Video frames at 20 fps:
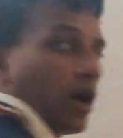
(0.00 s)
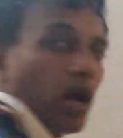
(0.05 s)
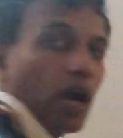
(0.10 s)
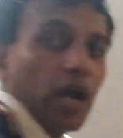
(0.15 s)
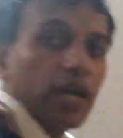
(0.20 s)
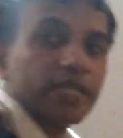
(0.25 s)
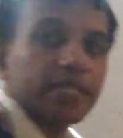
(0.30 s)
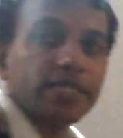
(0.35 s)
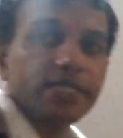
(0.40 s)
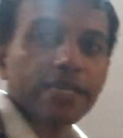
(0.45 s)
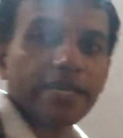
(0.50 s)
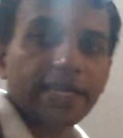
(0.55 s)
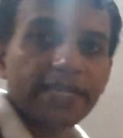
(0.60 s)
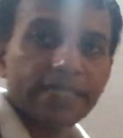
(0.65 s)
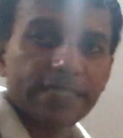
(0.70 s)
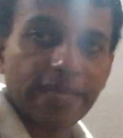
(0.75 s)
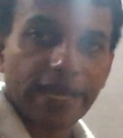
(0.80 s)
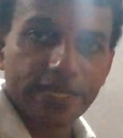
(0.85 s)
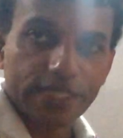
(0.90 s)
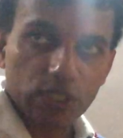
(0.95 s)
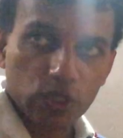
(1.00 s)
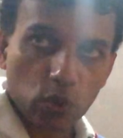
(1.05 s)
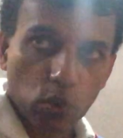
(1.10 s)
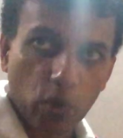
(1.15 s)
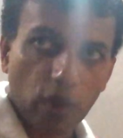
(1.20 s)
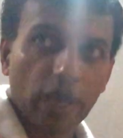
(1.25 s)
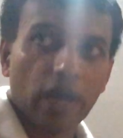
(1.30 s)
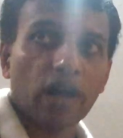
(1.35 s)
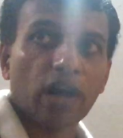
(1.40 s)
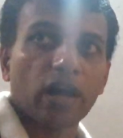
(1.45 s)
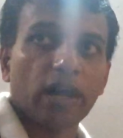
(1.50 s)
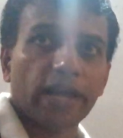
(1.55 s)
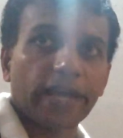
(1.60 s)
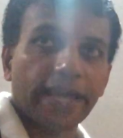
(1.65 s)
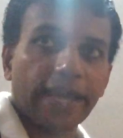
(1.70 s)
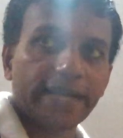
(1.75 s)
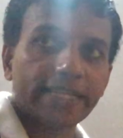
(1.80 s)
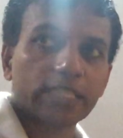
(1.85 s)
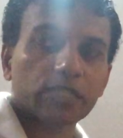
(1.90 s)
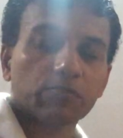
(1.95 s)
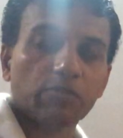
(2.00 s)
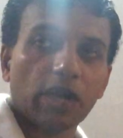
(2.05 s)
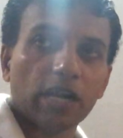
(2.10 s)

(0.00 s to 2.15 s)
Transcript: Answer is x square. X